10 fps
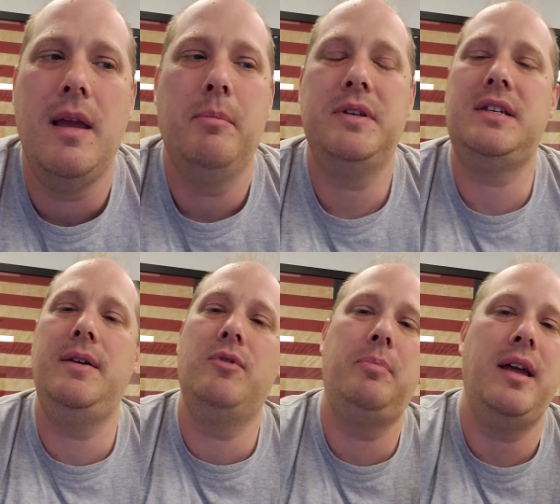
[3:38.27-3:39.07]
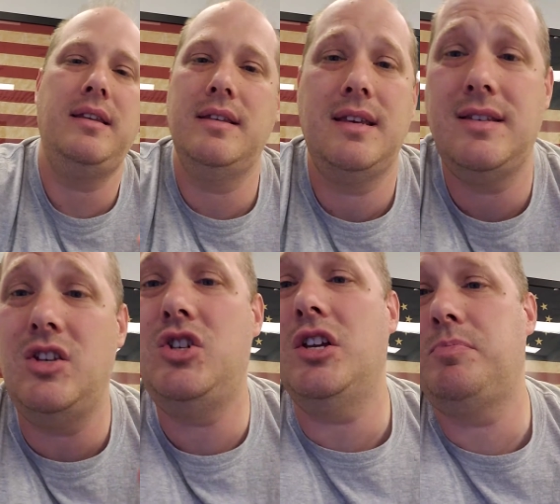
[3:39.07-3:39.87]
But see, repentance
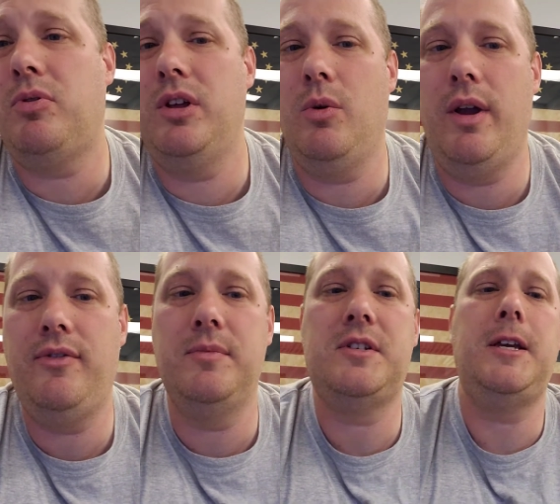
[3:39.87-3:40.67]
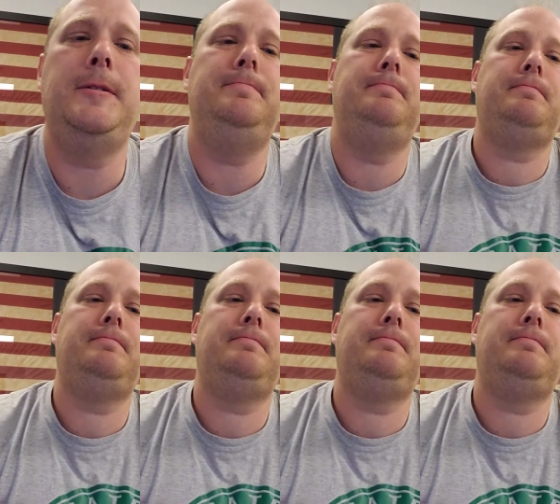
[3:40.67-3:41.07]
isn't just pulling away from sin.